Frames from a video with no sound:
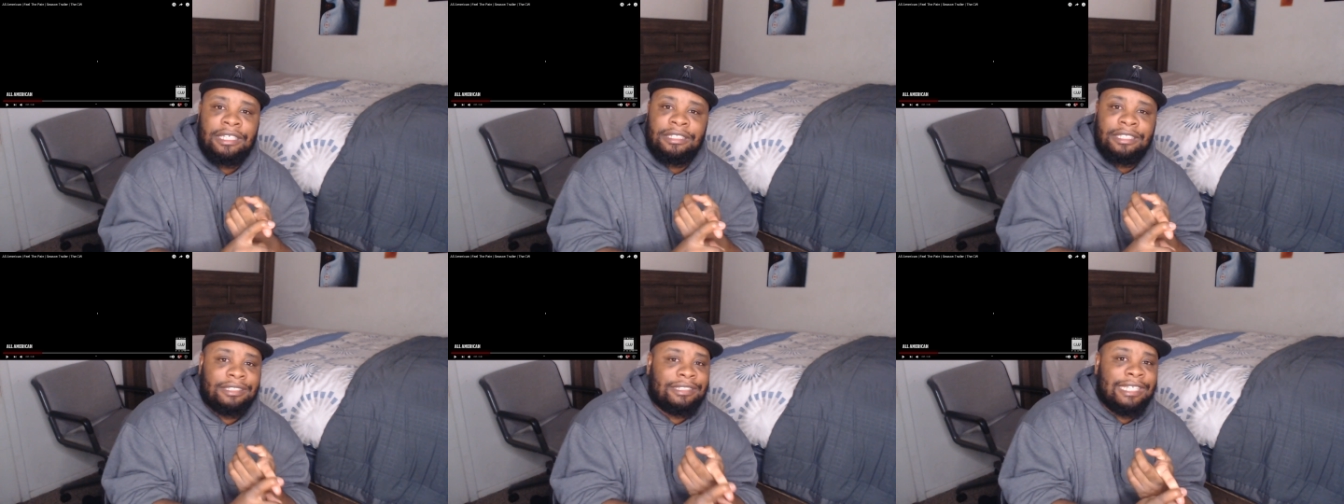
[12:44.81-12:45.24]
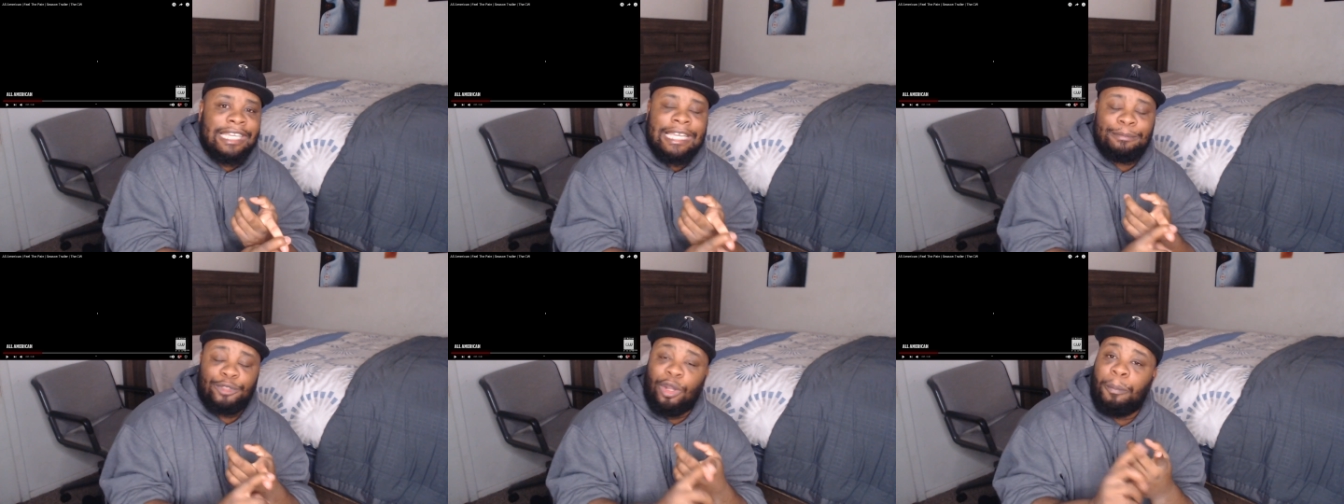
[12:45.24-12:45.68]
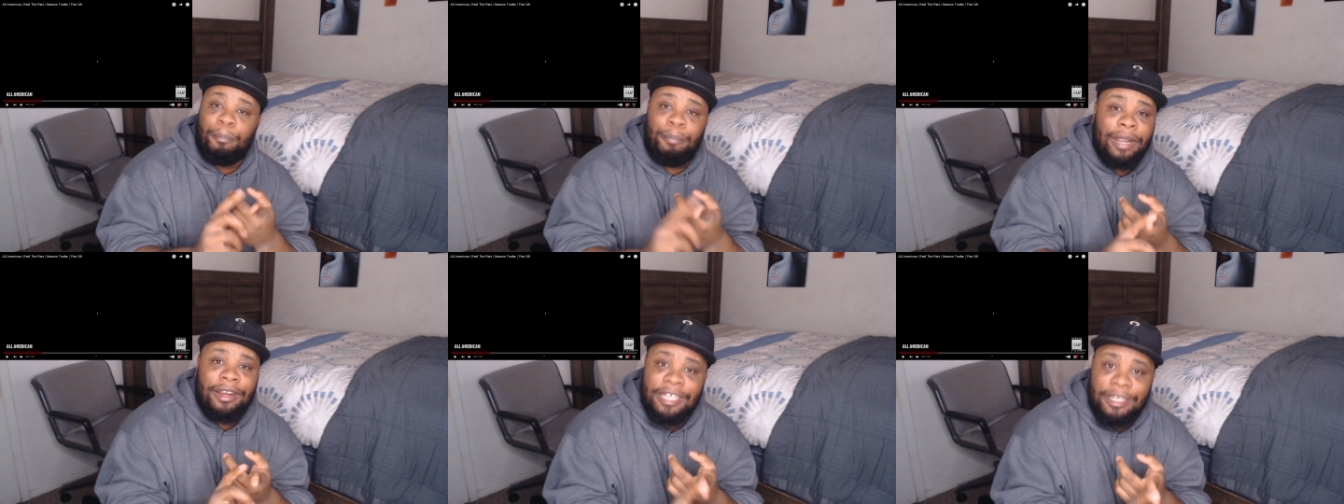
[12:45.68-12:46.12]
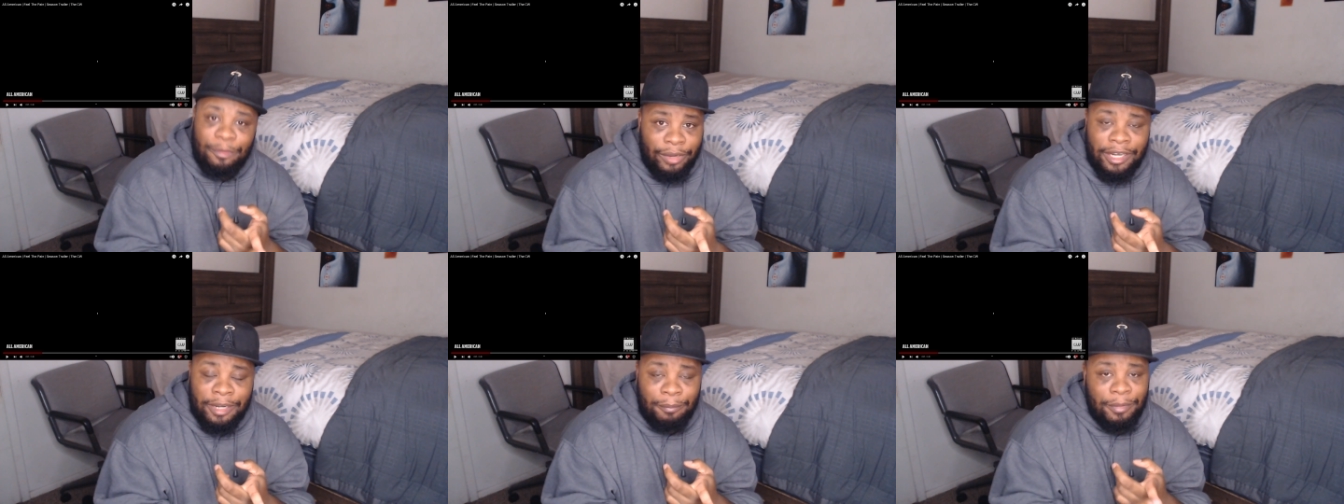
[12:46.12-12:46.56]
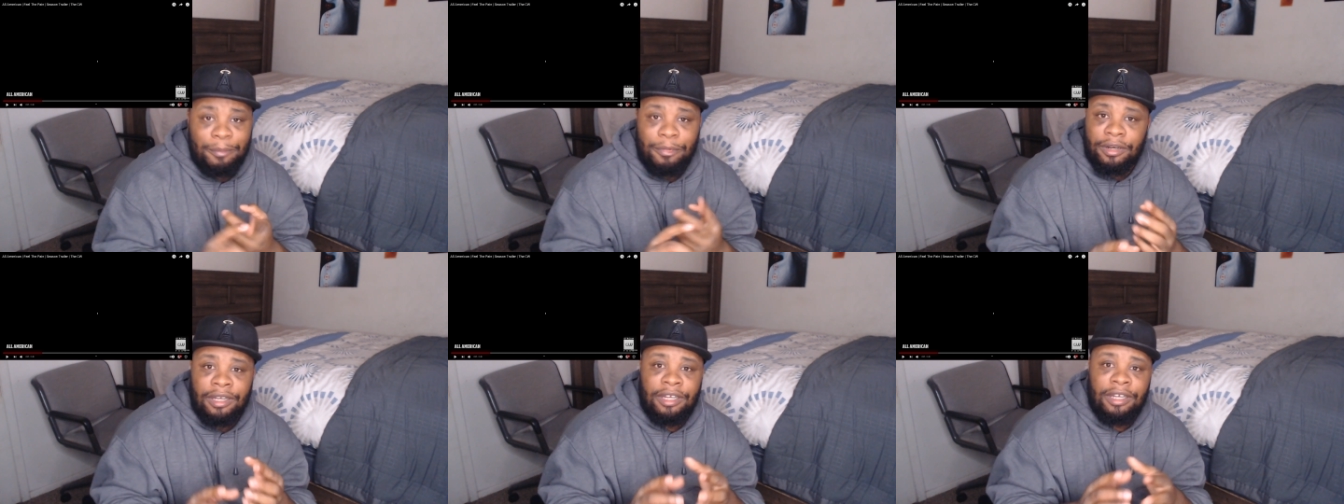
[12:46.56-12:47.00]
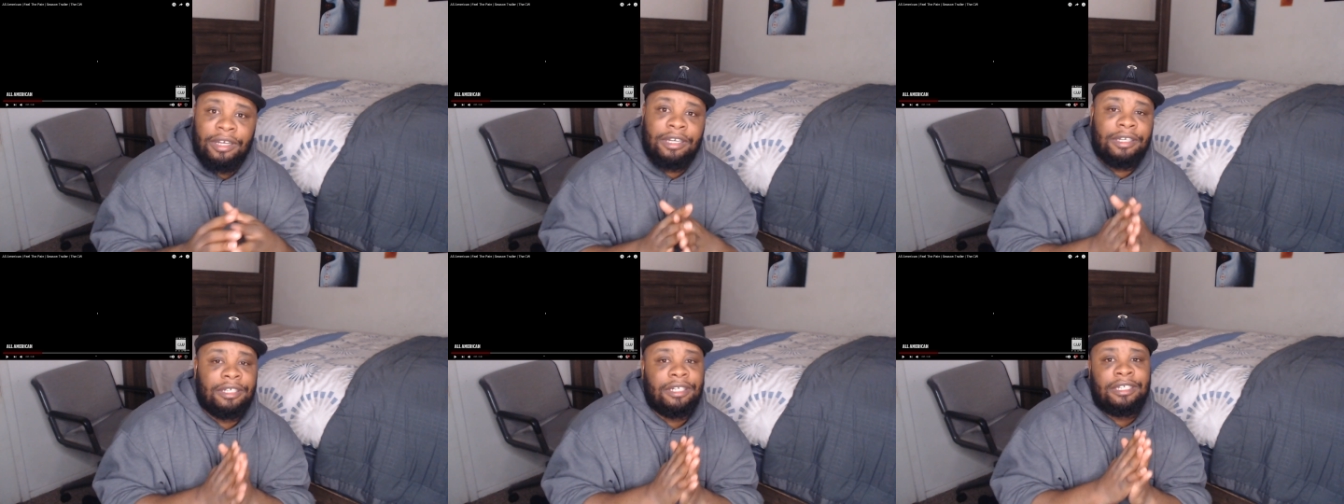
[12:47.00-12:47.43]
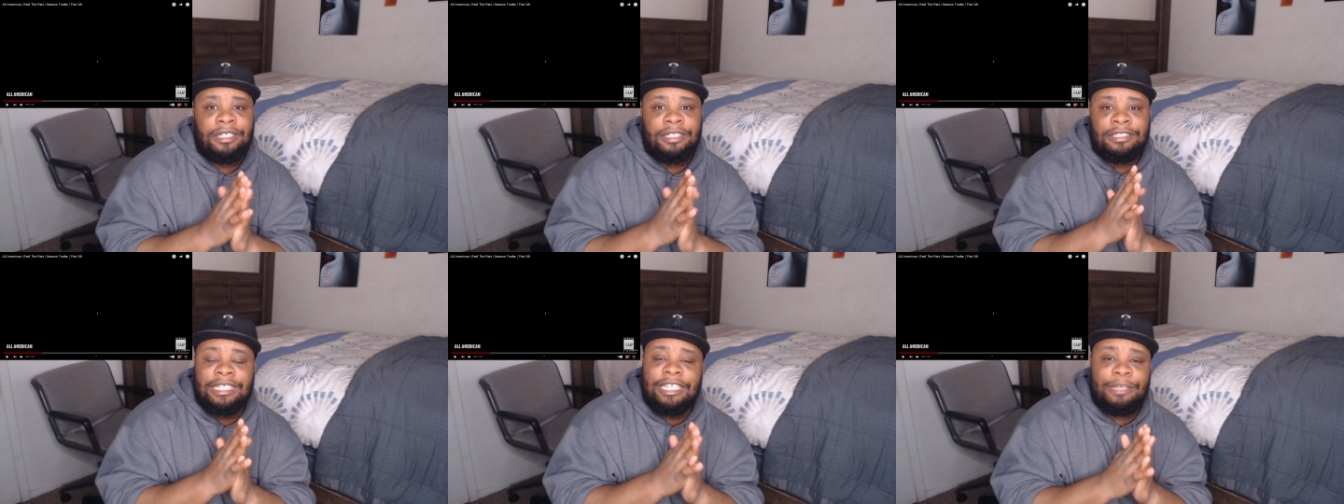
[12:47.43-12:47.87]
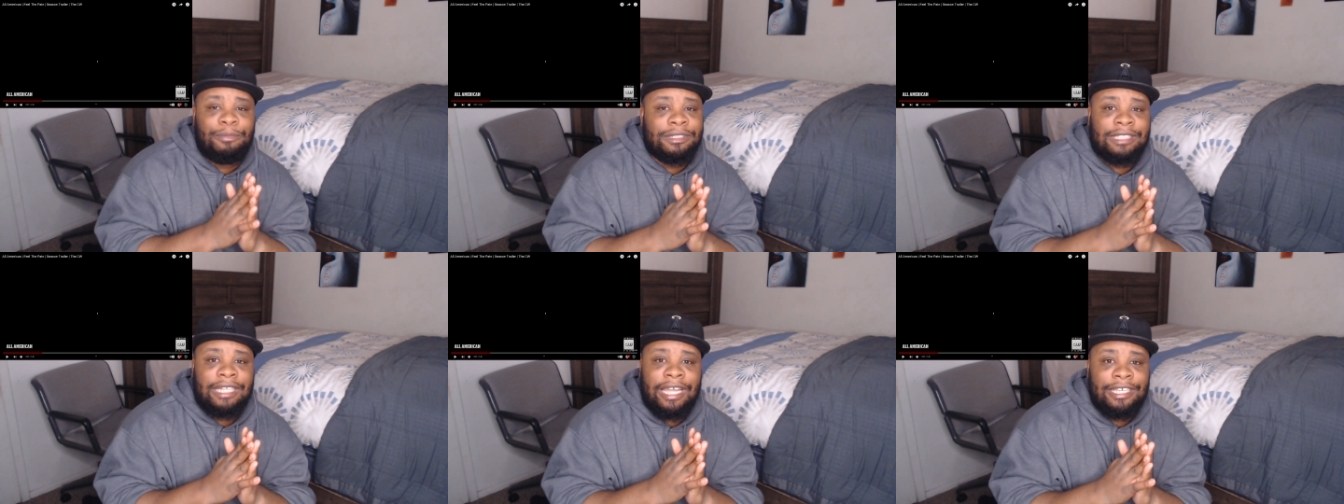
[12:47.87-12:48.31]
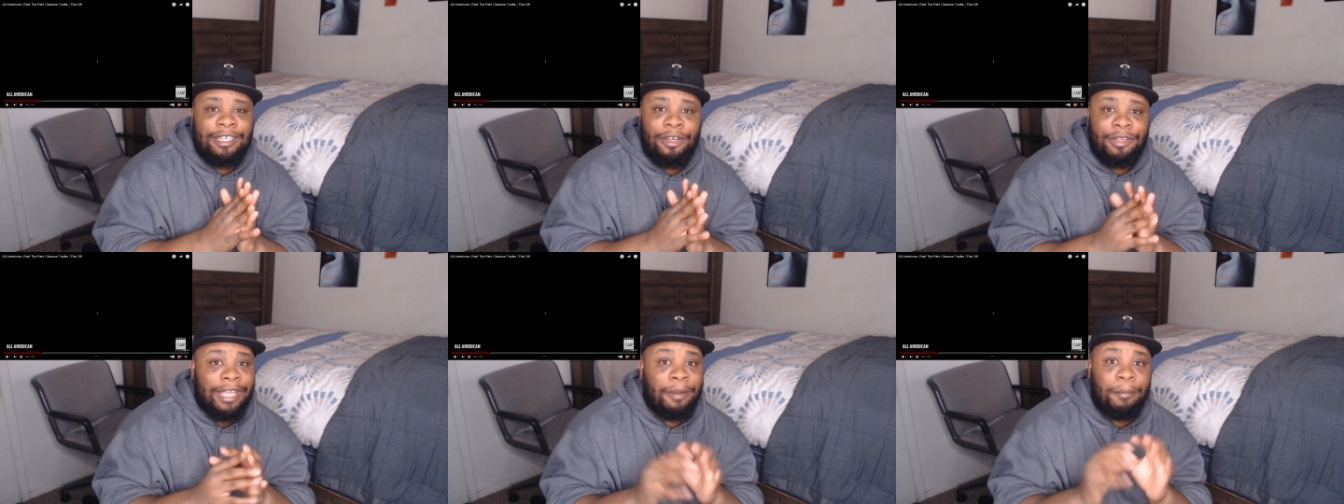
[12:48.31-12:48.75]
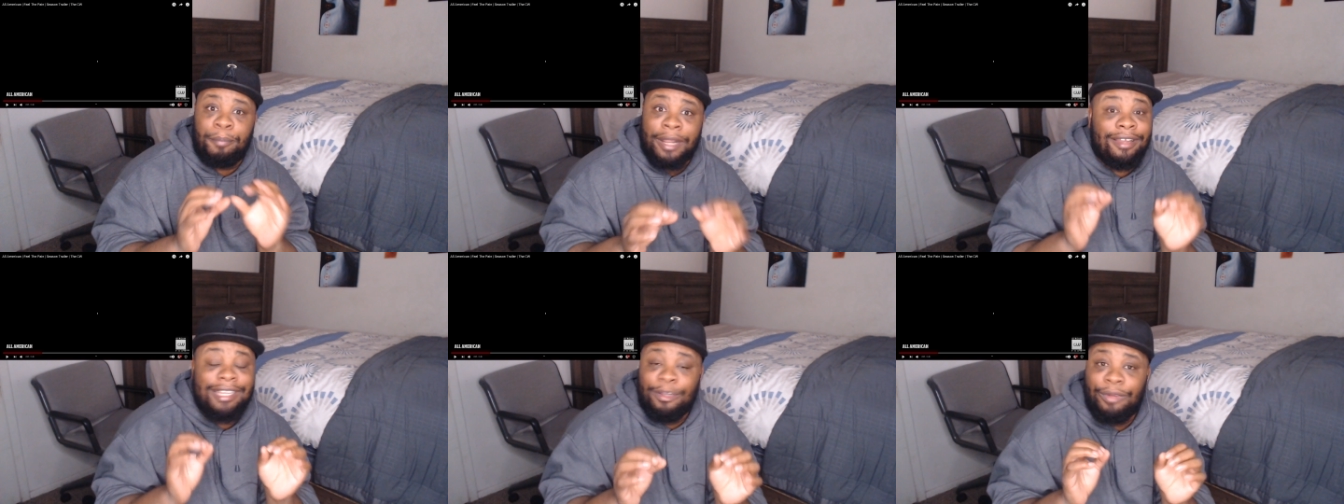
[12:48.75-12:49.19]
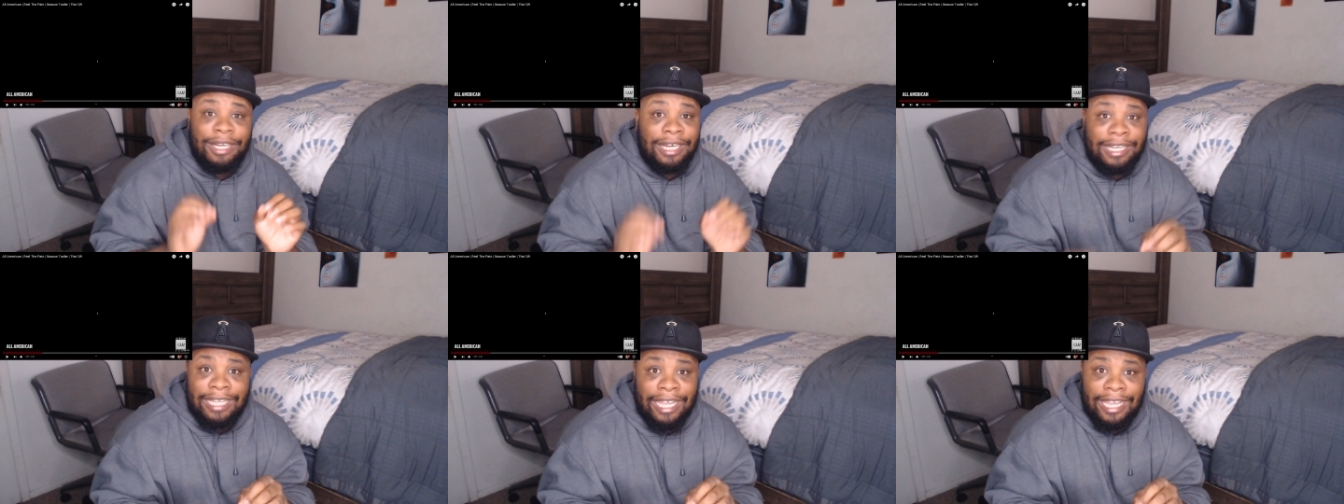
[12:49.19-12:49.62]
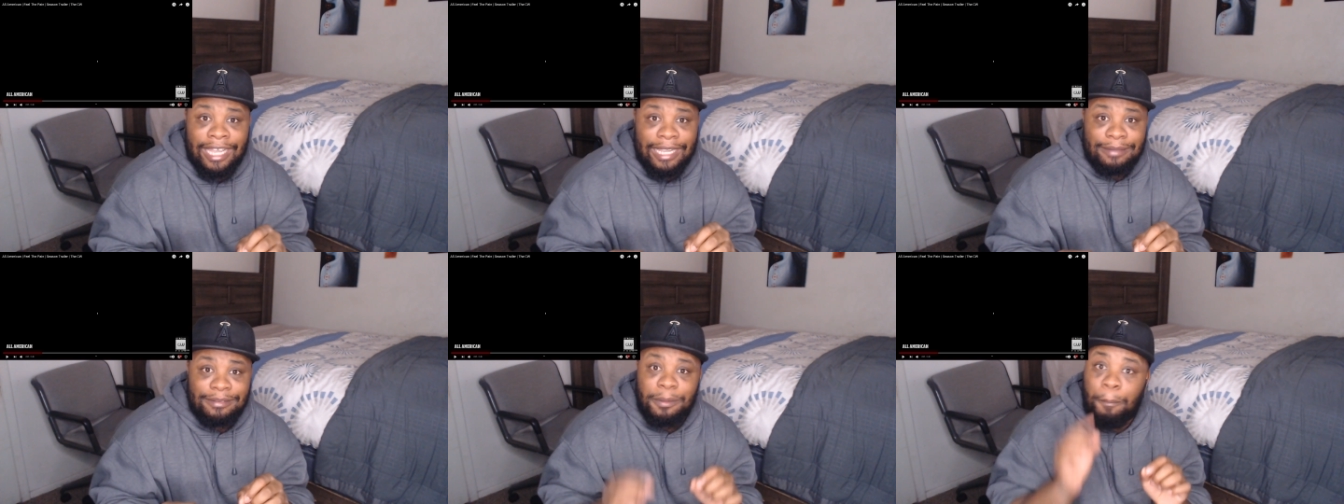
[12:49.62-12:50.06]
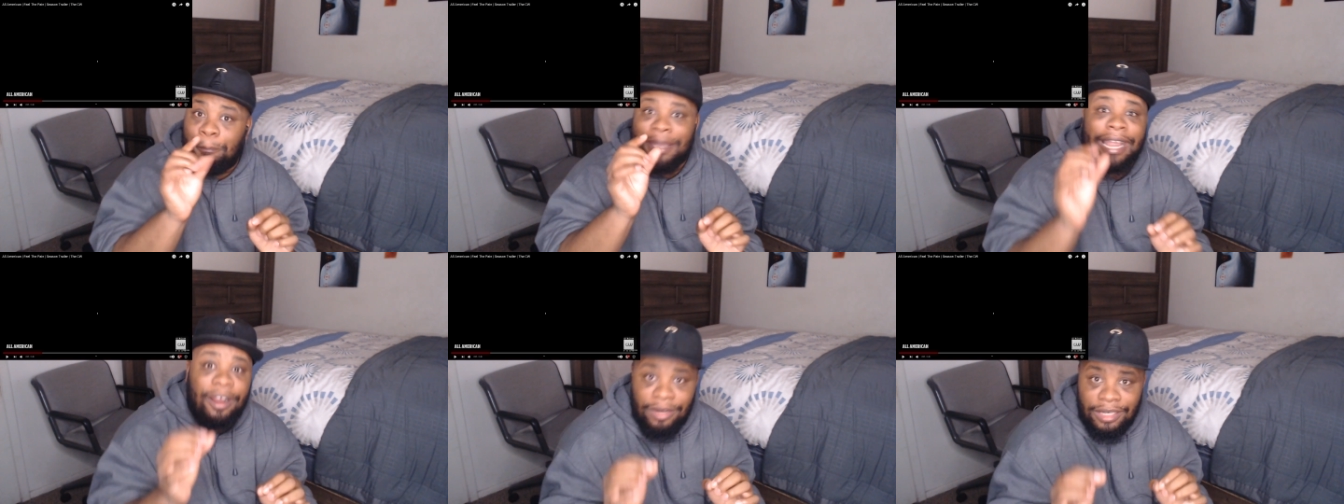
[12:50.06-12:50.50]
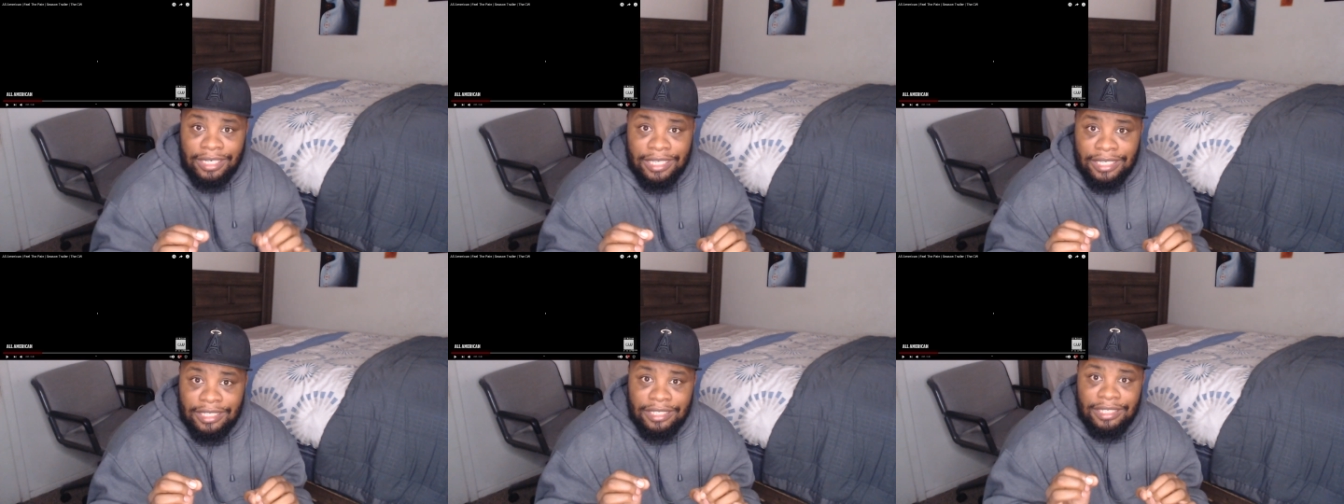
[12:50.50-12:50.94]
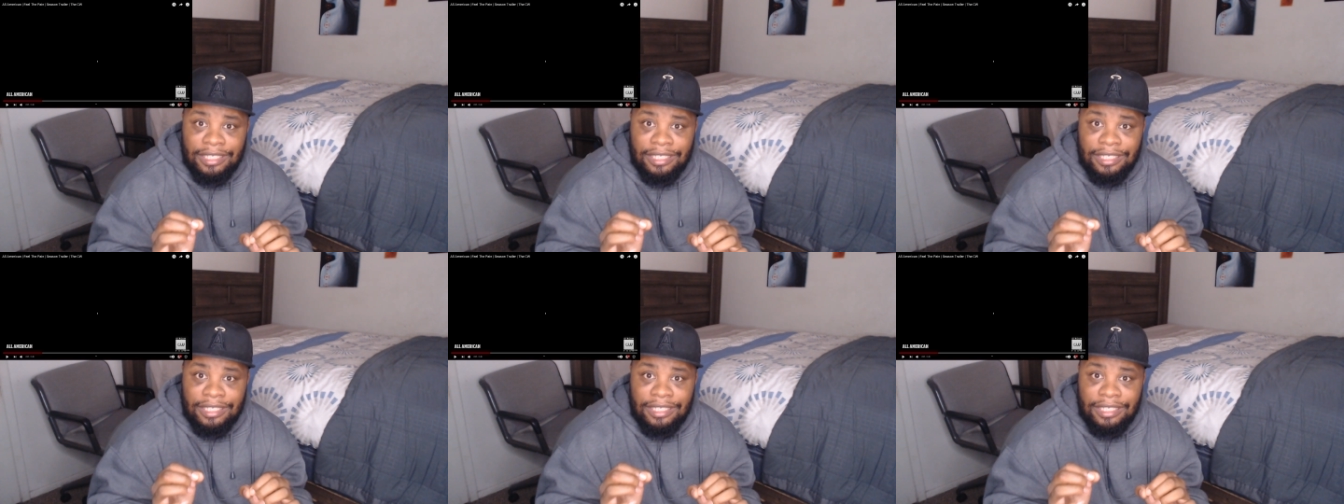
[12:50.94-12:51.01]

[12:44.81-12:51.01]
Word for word: The teams are barely winning. Remember, uh, uh, Dylan was like, "Yo, they're barely winning games. Barely.